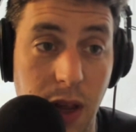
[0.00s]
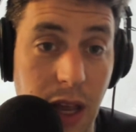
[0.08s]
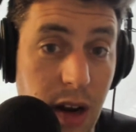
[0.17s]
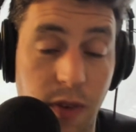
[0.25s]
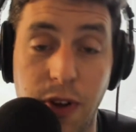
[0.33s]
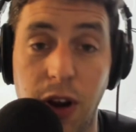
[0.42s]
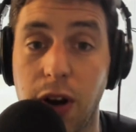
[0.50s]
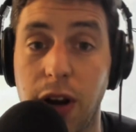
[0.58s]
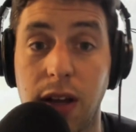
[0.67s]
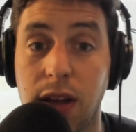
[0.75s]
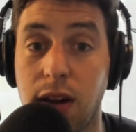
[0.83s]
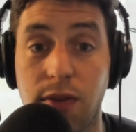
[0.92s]

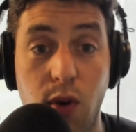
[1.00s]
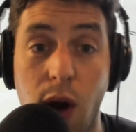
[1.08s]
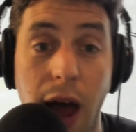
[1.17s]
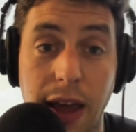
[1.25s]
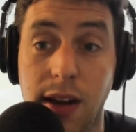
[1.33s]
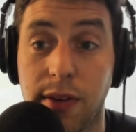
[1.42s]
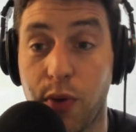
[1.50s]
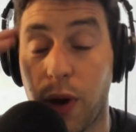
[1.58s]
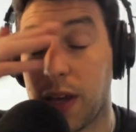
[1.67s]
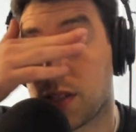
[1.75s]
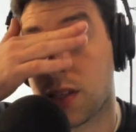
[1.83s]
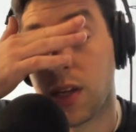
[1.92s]
interfering in a variety of
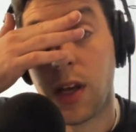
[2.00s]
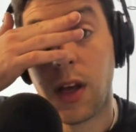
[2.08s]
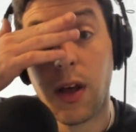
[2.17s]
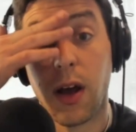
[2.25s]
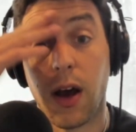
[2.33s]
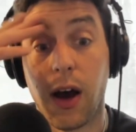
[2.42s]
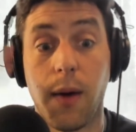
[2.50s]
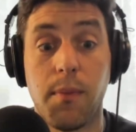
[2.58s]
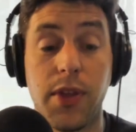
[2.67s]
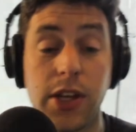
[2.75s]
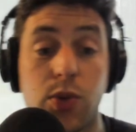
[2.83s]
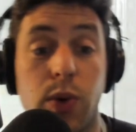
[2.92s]
ways.
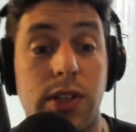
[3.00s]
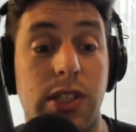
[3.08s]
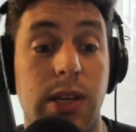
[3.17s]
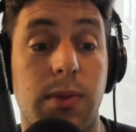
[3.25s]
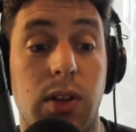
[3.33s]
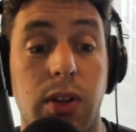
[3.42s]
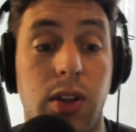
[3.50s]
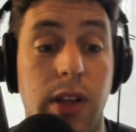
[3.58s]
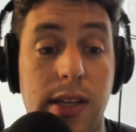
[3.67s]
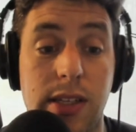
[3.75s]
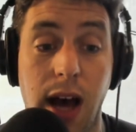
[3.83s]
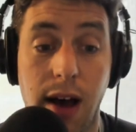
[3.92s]
This one seemed a little
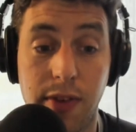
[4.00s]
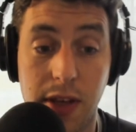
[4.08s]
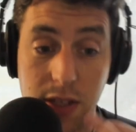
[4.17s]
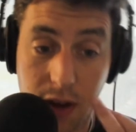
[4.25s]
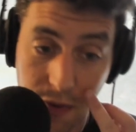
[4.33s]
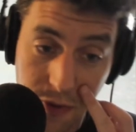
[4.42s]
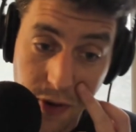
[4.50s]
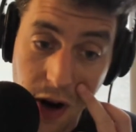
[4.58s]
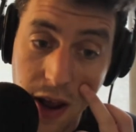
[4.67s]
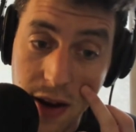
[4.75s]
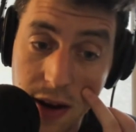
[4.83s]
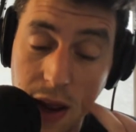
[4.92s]
less obvious up
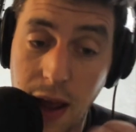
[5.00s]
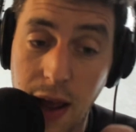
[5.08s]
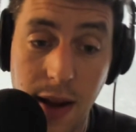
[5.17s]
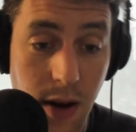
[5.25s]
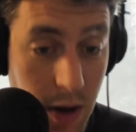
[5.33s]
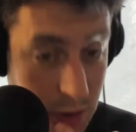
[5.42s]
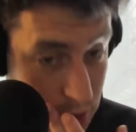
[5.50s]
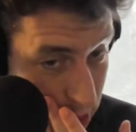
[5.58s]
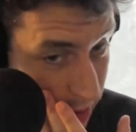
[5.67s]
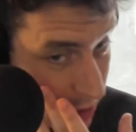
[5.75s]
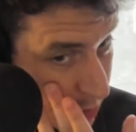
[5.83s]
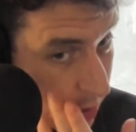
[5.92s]
front and also
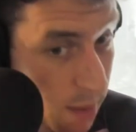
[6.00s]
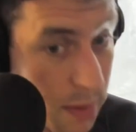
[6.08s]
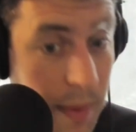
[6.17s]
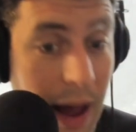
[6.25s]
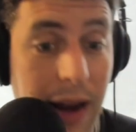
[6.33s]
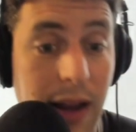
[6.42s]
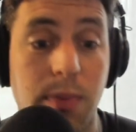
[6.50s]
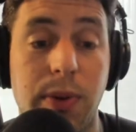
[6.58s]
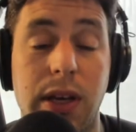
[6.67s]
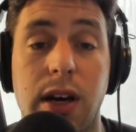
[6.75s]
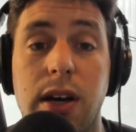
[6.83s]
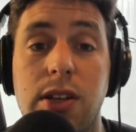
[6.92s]
less problematic
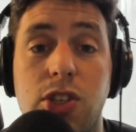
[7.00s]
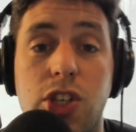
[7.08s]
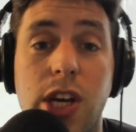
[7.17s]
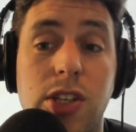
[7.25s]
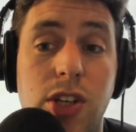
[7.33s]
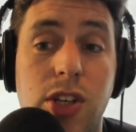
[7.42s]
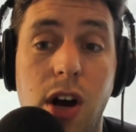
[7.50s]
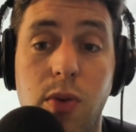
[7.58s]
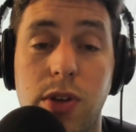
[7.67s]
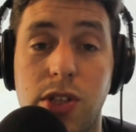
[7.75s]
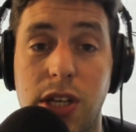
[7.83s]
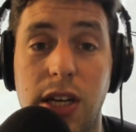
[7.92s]
because Chase Young
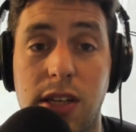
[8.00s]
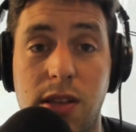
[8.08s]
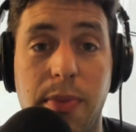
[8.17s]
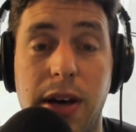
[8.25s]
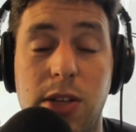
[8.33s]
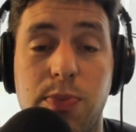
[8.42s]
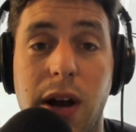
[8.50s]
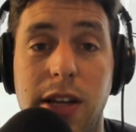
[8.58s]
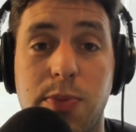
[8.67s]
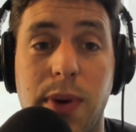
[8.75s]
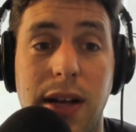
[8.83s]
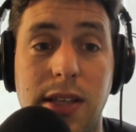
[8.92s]
was seen as the best
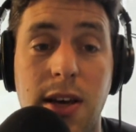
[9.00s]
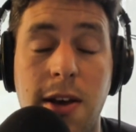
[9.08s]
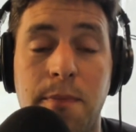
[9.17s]
prospect